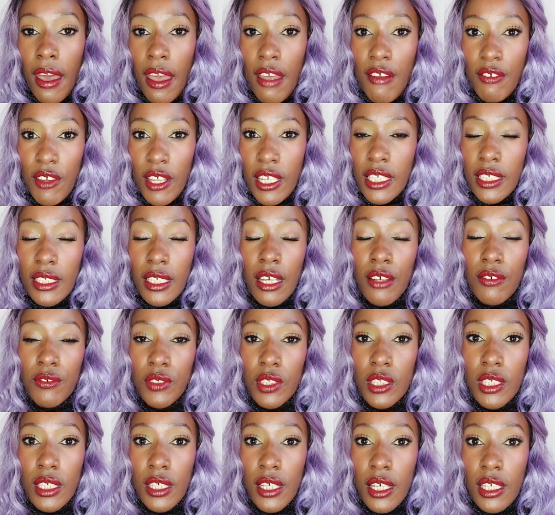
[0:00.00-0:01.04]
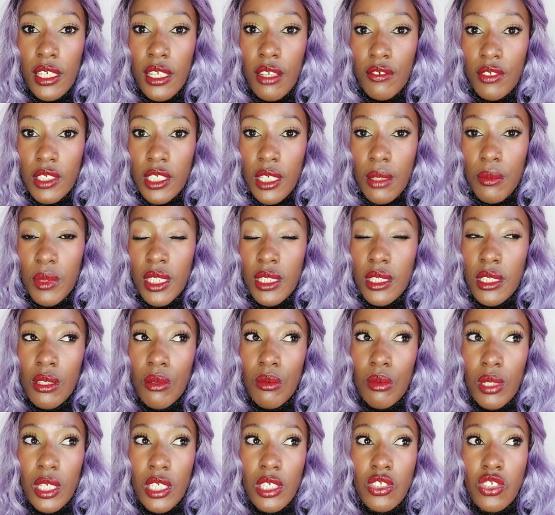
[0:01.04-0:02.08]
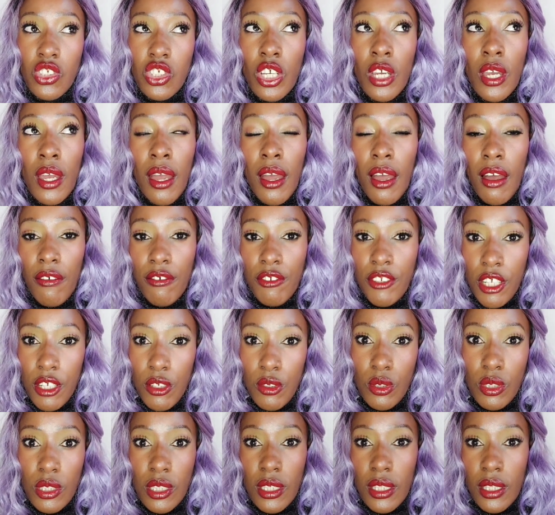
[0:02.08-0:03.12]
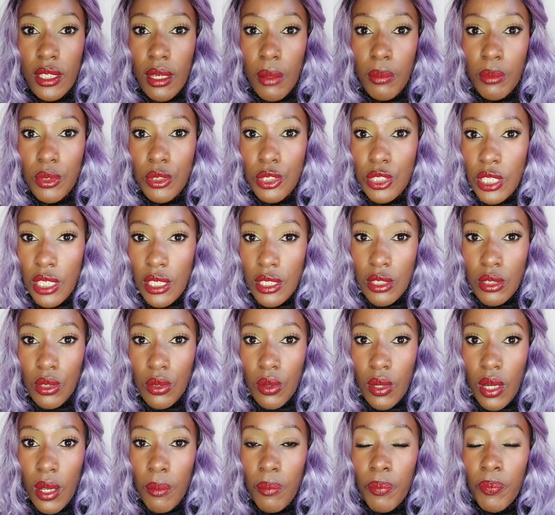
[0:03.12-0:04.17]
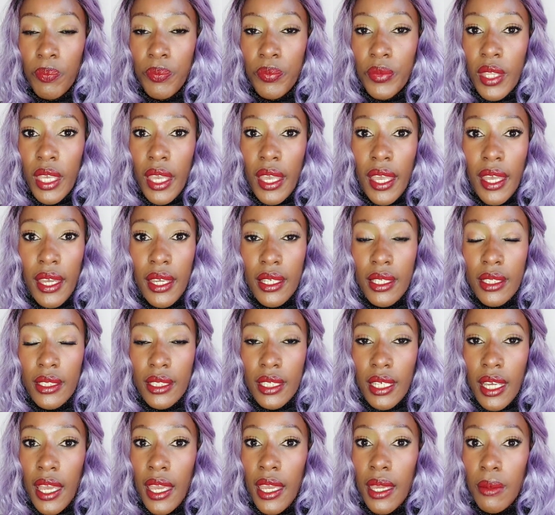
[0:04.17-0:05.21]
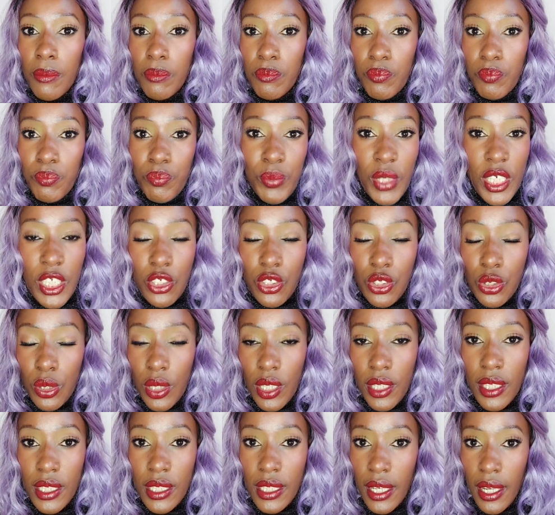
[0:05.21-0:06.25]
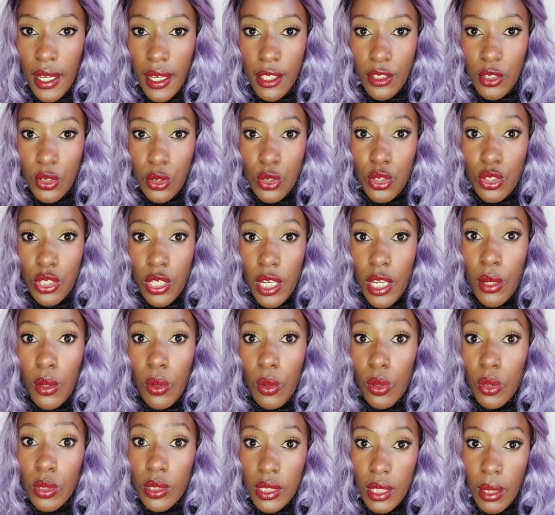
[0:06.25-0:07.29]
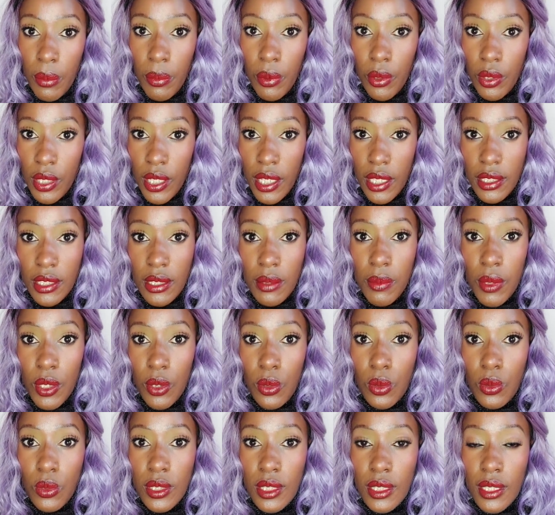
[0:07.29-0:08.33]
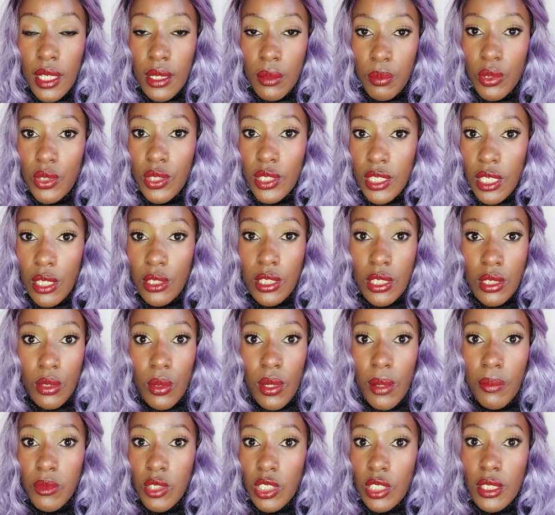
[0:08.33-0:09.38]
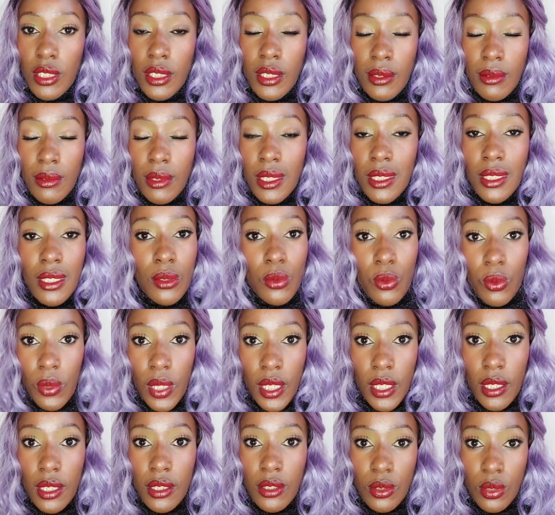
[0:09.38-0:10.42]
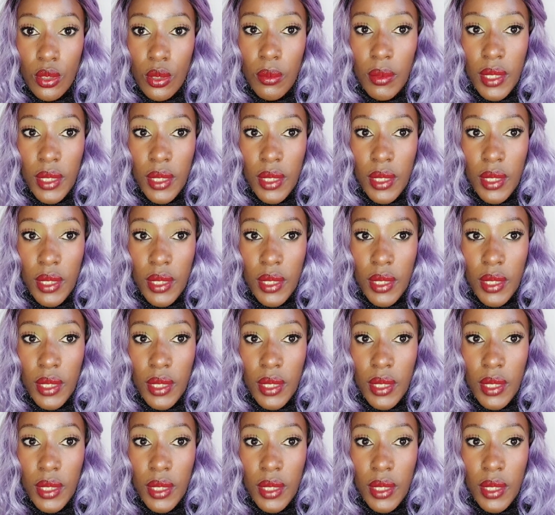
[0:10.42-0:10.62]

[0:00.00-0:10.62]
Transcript: I fell in love with the Garnier vitamin C range after using their booster serum and I made sure that I had to try all their products because that booster serum just did wonders